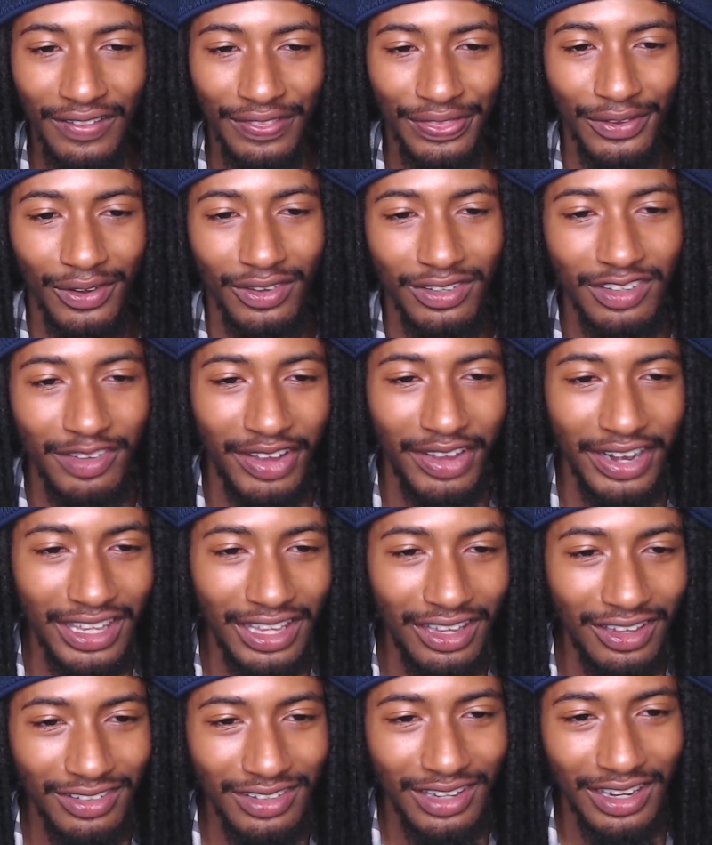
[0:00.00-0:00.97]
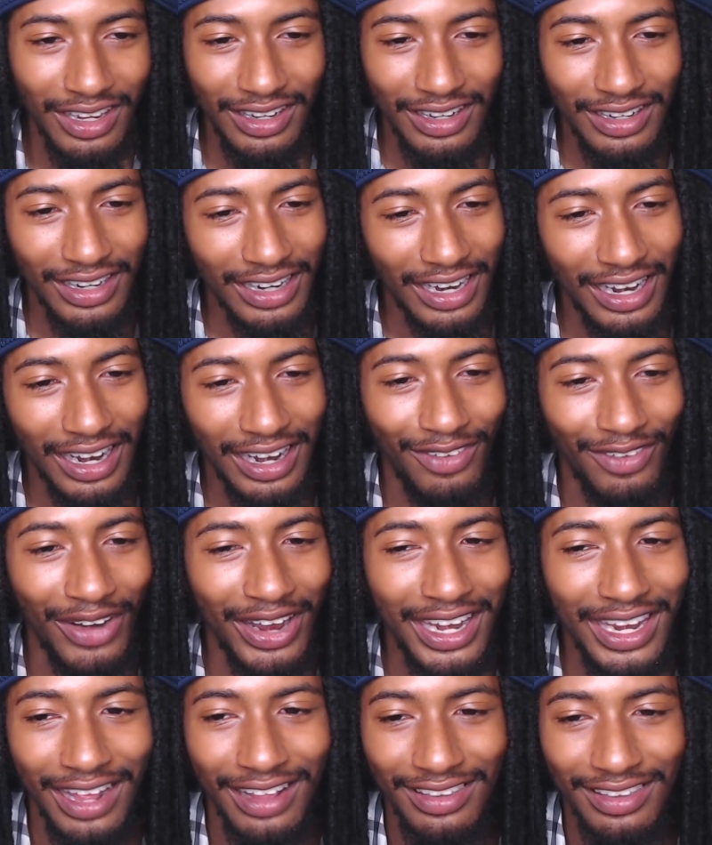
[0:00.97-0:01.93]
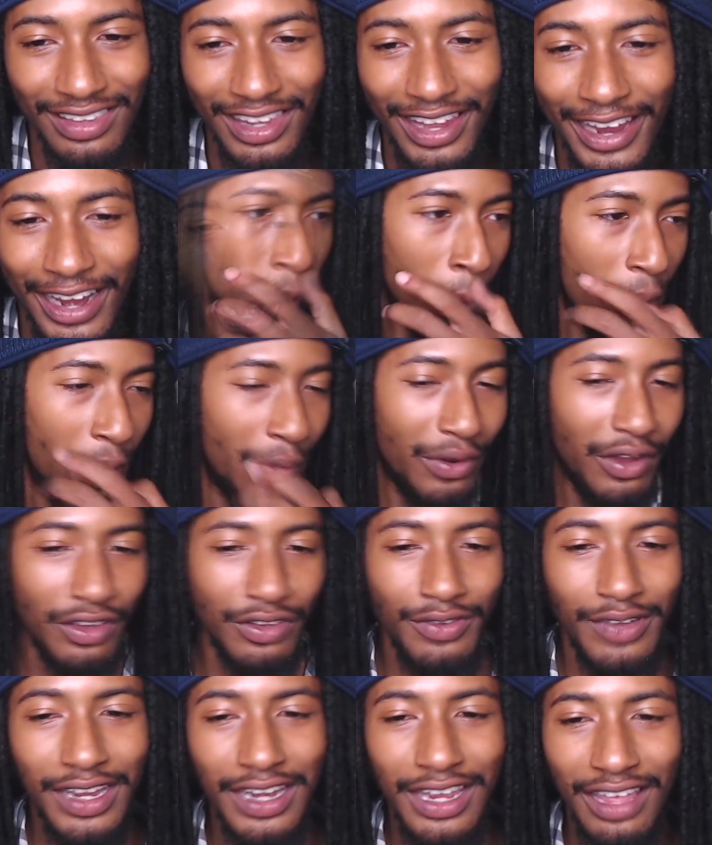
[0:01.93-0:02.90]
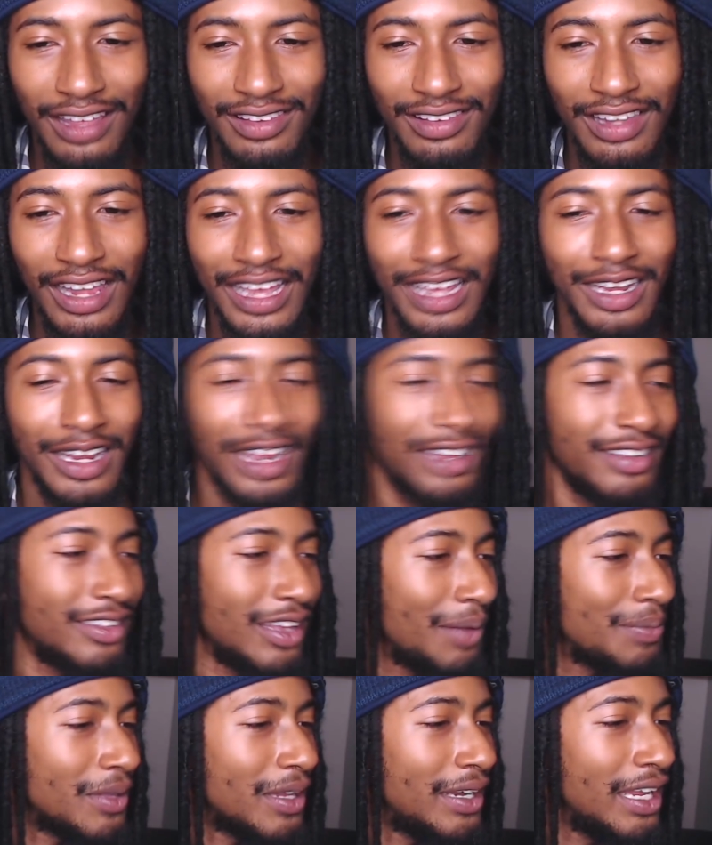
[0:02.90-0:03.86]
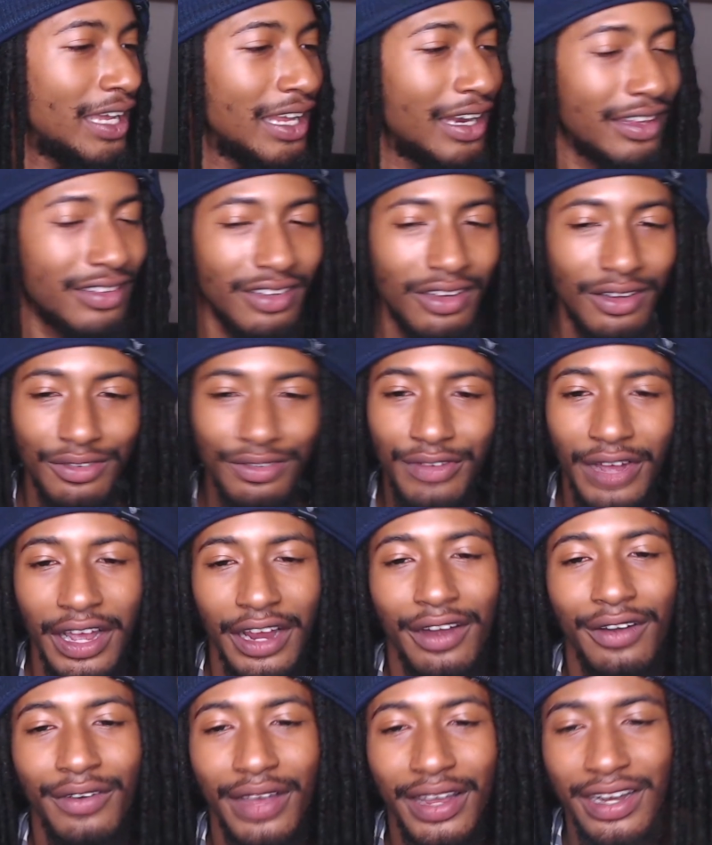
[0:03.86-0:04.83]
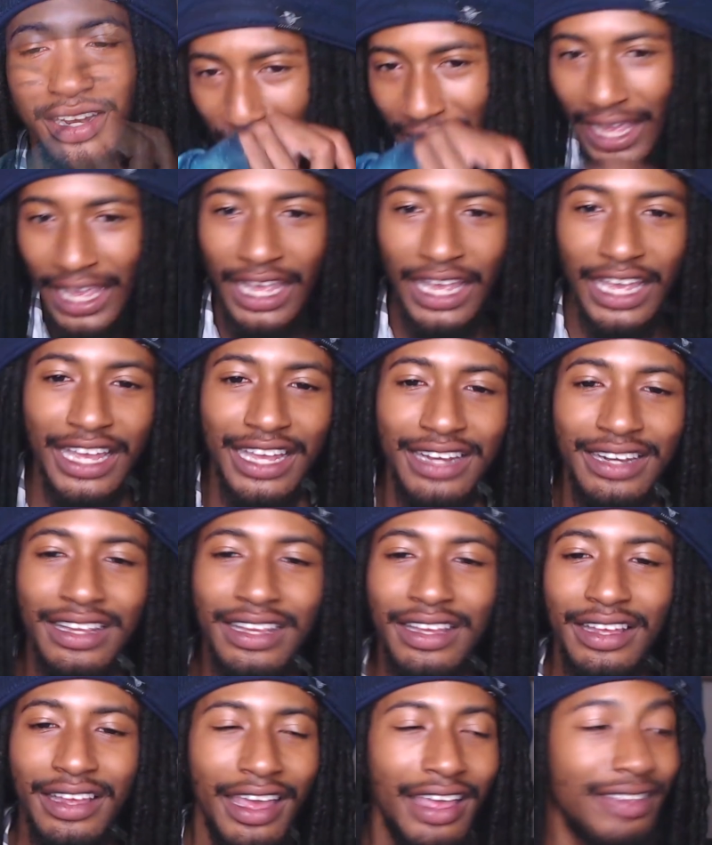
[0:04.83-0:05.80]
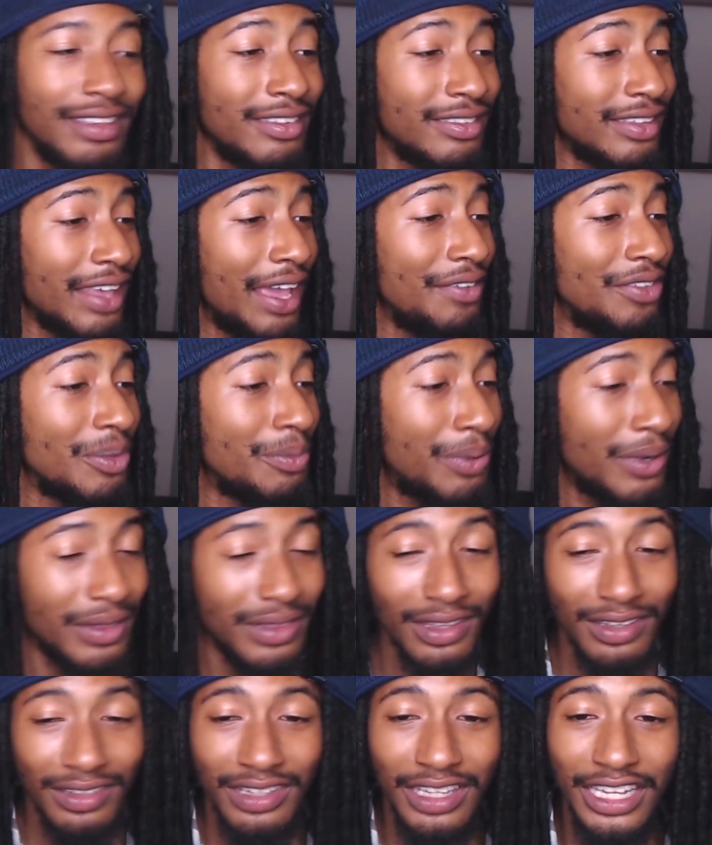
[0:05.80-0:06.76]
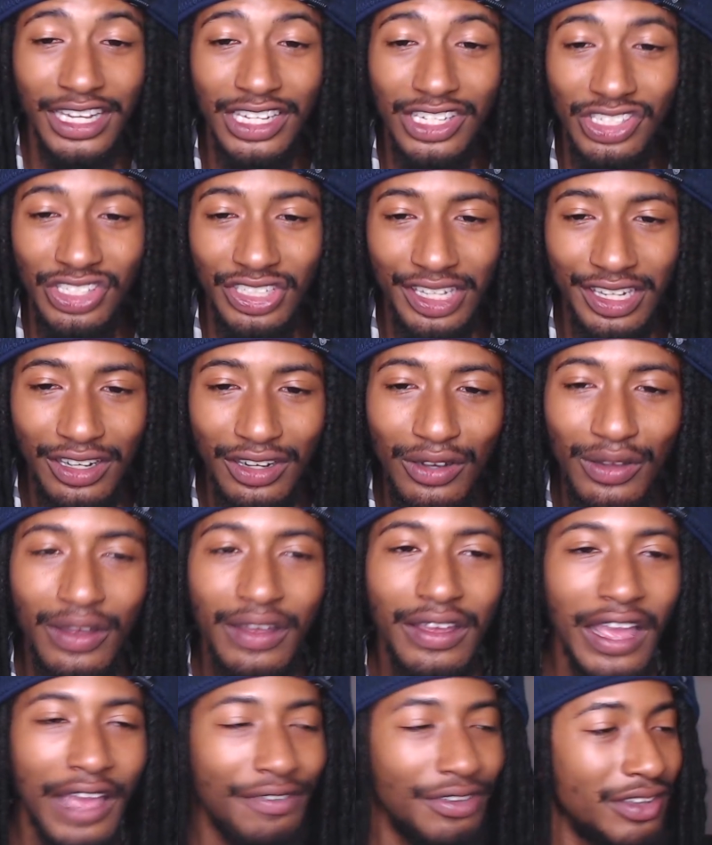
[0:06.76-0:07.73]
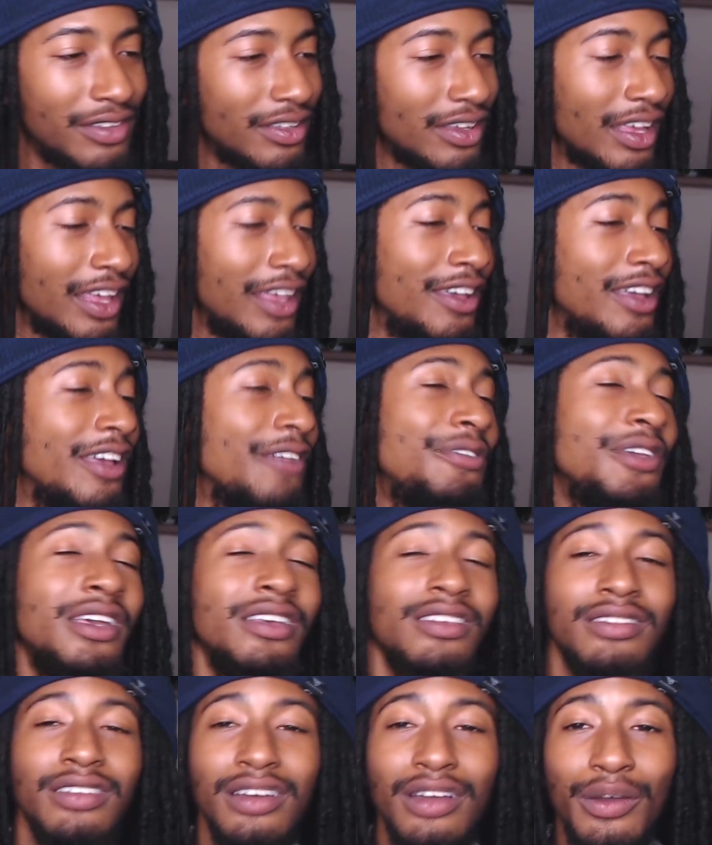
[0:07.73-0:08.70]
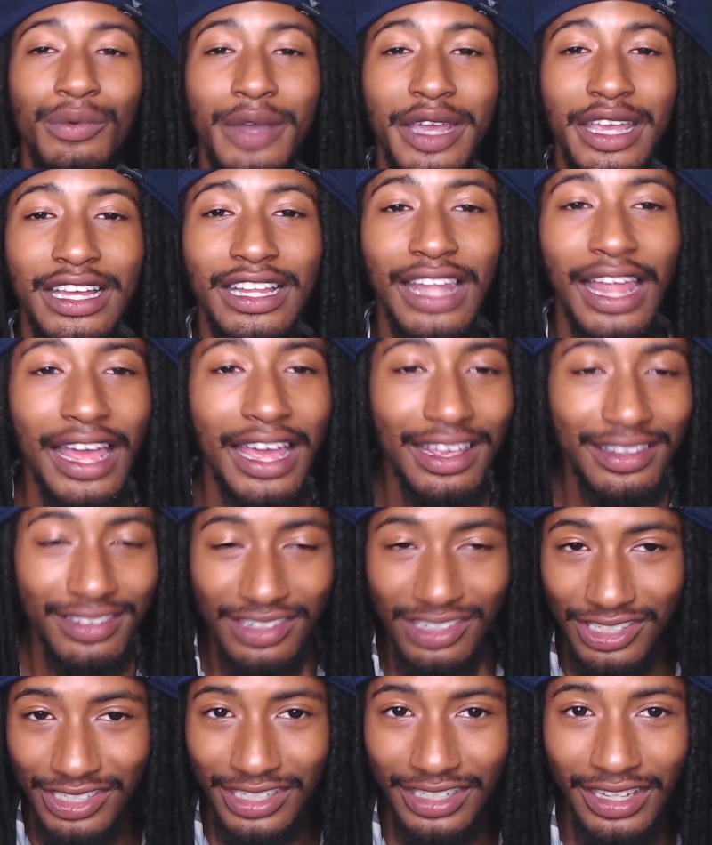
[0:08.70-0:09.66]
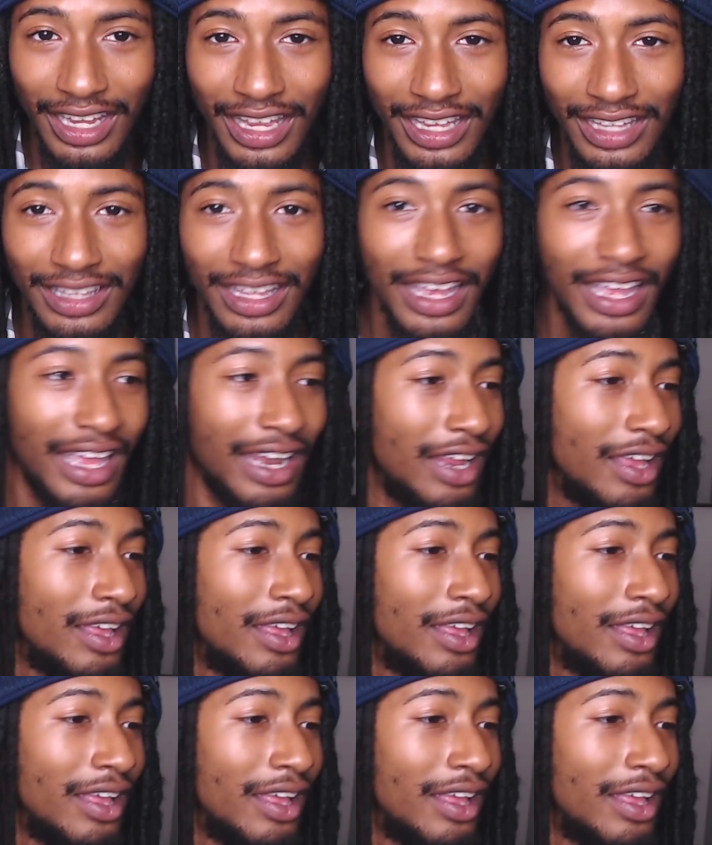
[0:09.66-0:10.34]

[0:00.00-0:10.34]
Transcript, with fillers: Or somebody else that radiates light? Who else radiates light except the nigga that's on fire right now? And is it safe to put this nigga in jail? If he, if he could suck away glass and shit like that?